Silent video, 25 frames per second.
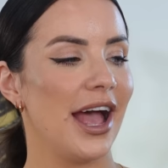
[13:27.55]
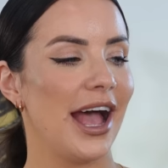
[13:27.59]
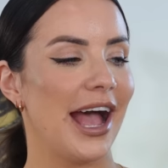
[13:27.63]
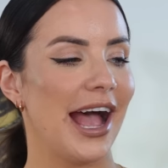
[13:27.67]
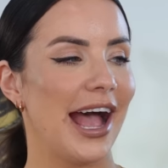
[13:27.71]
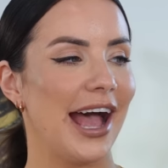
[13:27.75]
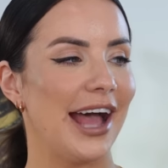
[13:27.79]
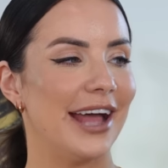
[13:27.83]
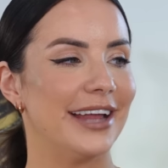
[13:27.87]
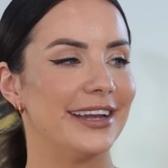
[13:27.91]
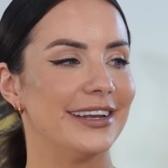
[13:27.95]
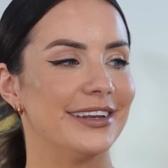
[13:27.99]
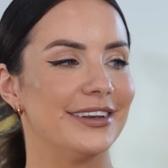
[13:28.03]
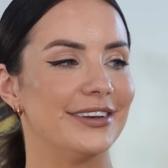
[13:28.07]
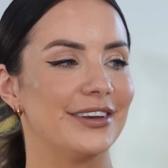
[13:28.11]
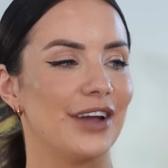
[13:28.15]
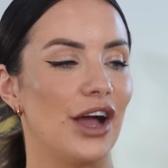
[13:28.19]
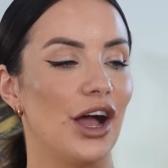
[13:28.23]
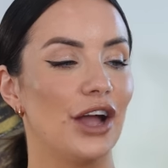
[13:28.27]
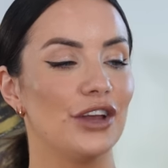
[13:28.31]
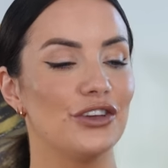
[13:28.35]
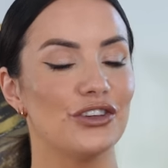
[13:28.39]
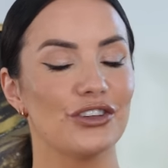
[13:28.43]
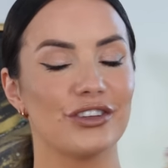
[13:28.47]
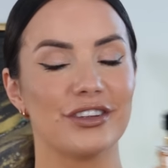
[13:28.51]
And
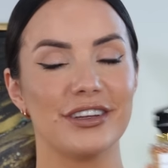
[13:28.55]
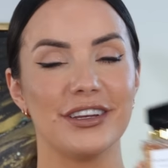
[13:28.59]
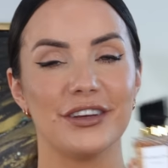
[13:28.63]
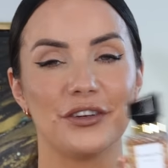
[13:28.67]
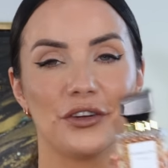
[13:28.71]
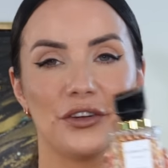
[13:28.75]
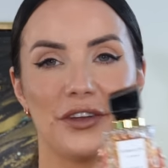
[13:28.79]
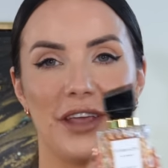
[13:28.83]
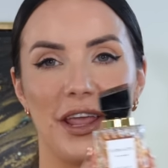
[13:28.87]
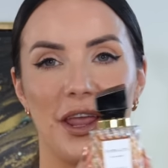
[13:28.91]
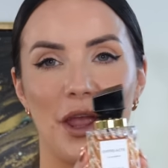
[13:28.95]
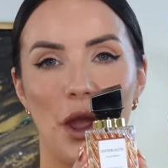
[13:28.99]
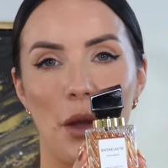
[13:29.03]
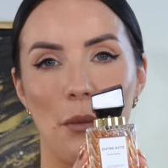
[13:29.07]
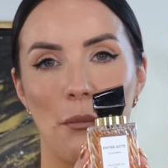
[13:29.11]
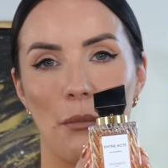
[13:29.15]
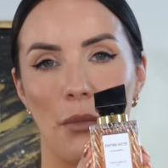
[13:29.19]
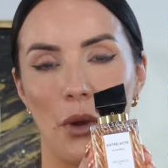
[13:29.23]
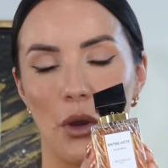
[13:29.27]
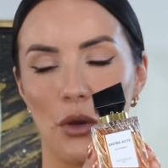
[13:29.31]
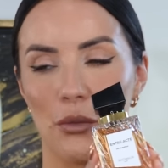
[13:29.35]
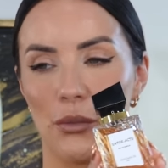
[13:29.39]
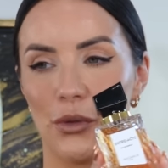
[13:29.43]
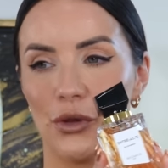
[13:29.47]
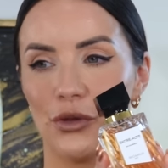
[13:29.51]
I just need to take a
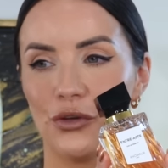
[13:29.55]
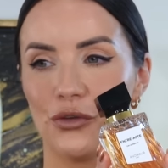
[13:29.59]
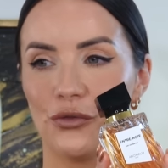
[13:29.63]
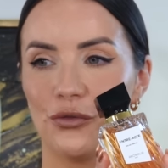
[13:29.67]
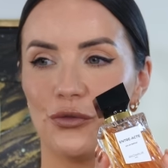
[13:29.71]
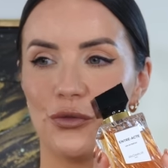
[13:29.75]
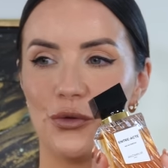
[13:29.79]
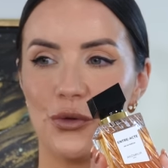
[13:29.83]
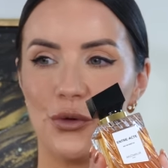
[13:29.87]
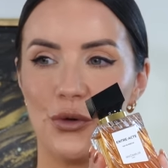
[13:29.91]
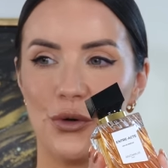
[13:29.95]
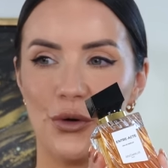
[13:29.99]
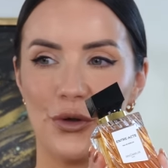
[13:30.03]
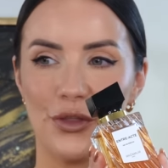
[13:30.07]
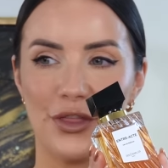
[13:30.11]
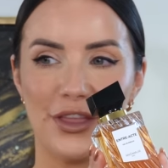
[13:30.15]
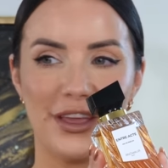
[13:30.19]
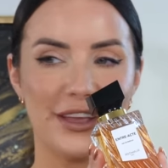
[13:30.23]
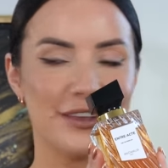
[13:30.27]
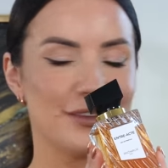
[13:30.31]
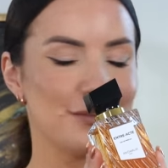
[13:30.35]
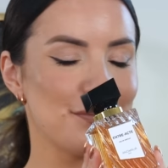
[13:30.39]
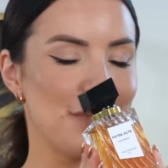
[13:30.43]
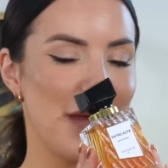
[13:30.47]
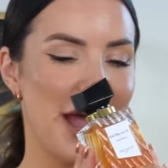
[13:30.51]
moment for
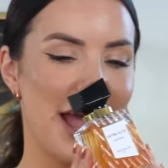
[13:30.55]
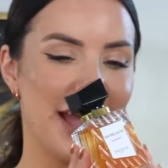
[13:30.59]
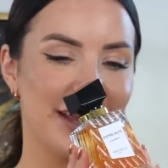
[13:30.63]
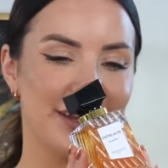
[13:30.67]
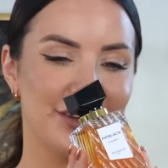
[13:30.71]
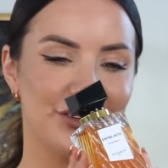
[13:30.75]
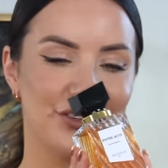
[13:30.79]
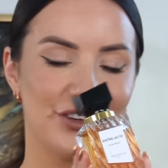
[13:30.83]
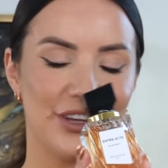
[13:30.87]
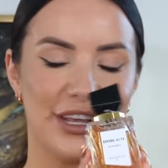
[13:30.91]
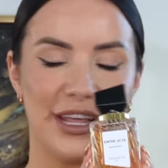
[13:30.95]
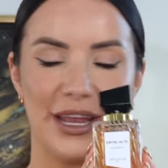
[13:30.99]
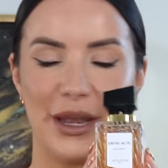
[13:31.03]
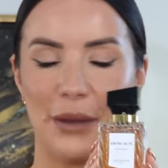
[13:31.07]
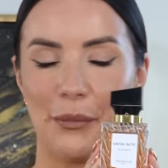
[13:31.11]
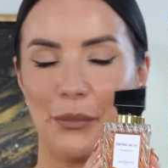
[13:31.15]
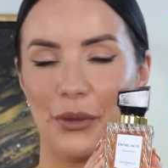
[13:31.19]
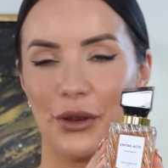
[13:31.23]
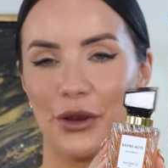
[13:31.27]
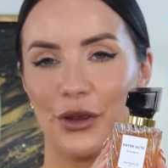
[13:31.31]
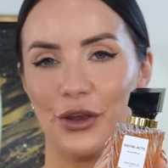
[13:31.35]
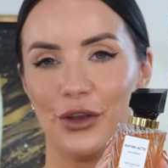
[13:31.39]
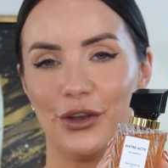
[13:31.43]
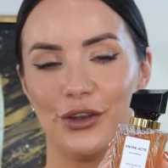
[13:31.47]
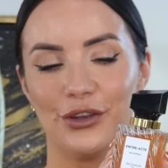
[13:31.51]
this packaging
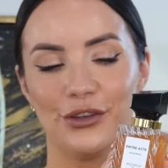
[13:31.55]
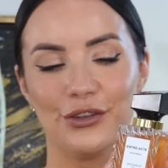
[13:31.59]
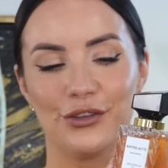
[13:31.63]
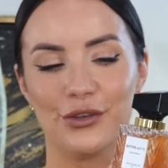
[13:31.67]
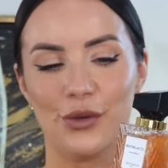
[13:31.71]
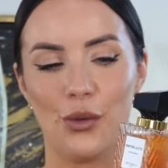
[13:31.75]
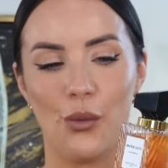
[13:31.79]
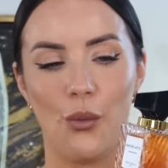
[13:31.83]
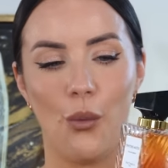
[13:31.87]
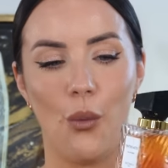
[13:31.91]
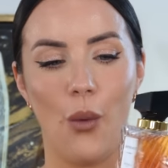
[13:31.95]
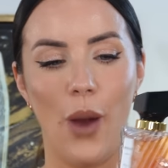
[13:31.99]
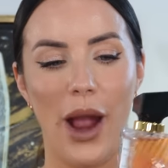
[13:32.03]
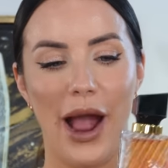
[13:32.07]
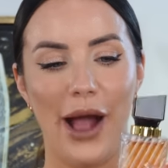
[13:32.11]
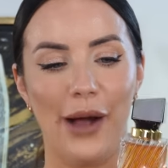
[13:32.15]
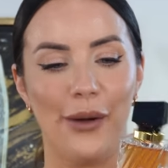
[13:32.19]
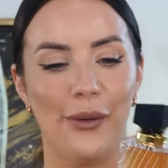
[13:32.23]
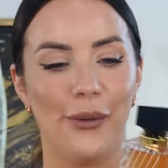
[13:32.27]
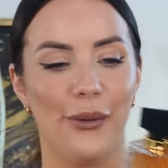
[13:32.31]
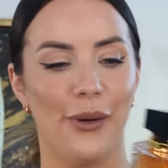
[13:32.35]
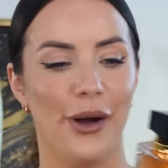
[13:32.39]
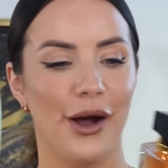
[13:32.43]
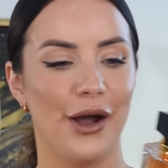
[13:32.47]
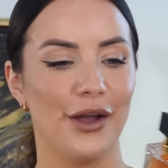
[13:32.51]
because,
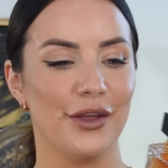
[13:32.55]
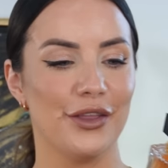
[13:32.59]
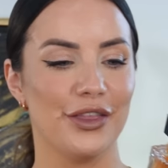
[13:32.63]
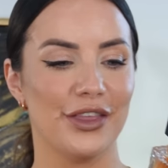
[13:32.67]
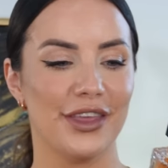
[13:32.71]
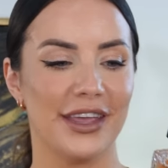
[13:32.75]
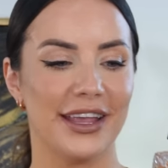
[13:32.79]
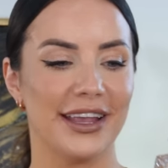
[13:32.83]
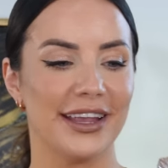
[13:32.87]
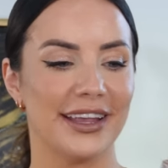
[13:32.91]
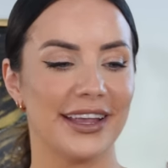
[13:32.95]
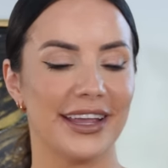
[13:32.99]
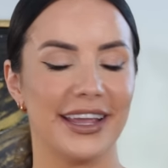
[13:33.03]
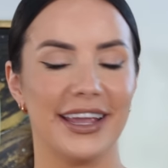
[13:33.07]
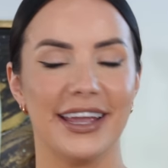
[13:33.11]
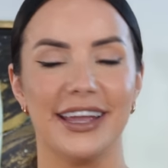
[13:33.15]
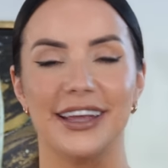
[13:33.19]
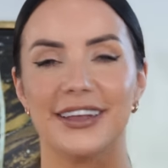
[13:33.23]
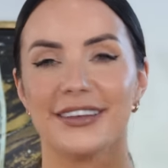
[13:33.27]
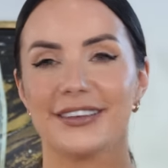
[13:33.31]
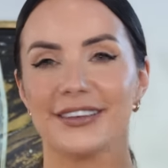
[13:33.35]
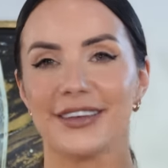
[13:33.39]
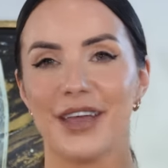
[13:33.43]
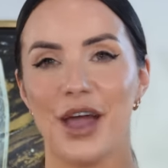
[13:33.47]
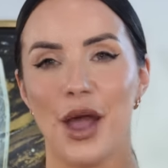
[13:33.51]
wow, I think
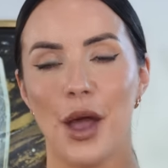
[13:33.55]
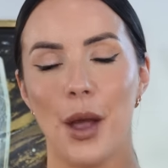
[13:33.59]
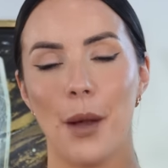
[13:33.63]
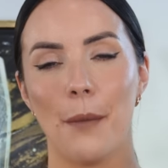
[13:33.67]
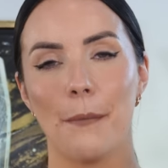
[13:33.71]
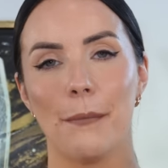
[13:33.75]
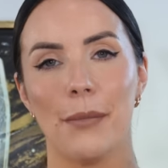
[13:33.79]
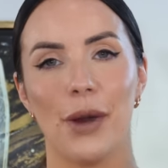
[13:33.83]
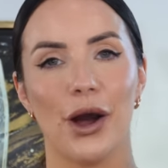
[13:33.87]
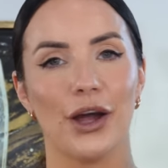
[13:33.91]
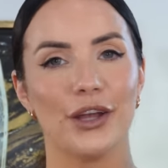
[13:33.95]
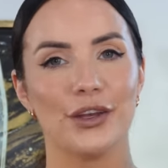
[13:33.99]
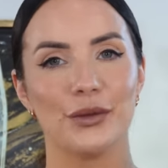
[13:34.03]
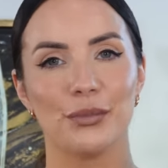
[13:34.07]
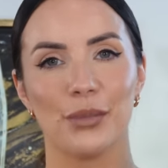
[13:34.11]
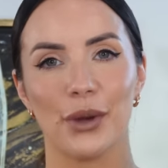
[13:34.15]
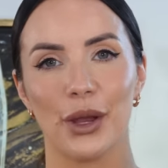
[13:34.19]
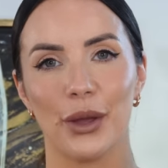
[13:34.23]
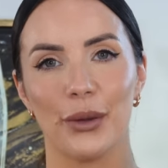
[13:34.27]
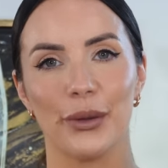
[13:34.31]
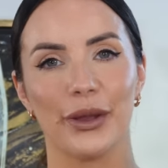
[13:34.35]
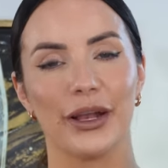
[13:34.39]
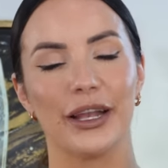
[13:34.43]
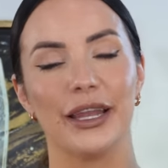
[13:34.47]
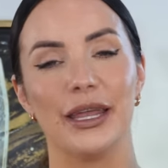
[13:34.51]
it's
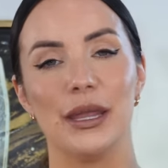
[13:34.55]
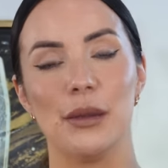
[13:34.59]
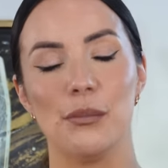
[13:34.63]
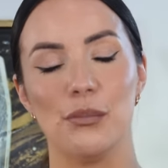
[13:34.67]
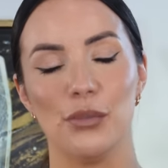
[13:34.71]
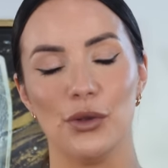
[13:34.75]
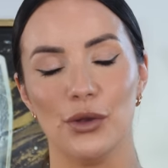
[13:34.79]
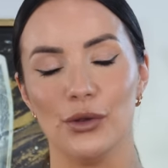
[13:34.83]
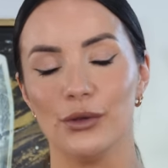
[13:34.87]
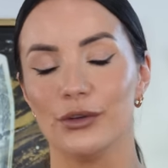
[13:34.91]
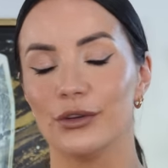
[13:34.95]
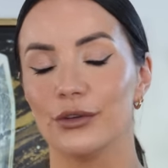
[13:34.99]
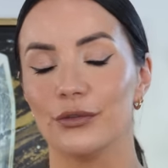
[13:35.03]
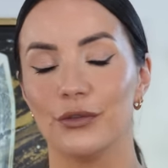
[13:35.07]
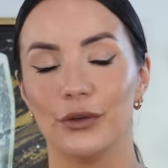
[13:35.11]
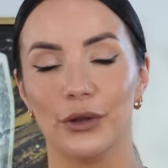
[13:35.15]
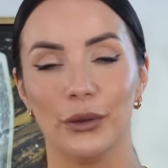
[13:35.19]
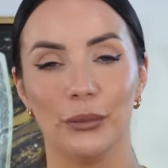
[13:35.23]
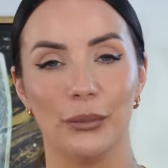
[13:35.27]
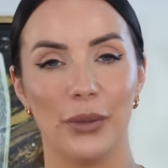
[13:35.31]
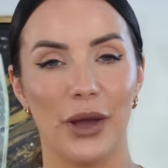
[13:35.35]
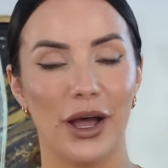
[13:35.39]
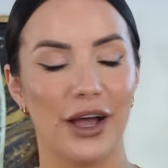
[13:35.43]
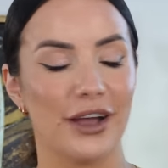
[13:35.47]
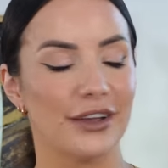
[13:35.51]
mind-blowingly
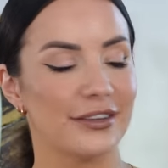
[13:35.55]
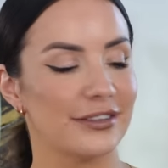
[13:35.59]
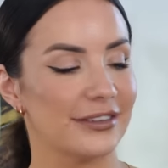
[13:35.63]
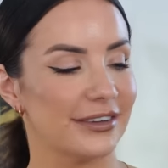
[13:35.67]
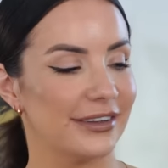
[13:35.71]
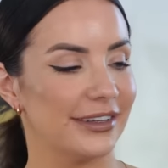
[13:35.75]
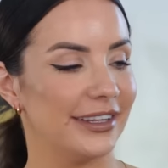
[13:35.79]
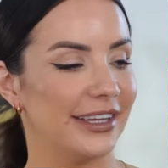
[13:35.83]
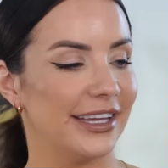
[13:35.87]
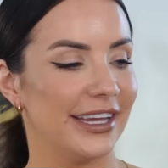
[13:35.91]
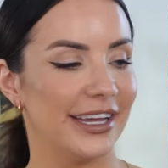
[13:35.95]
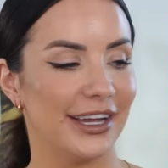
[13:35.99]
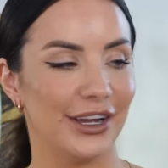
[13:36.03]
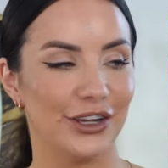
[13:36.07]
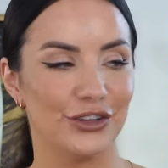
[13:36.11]
beautiful personally.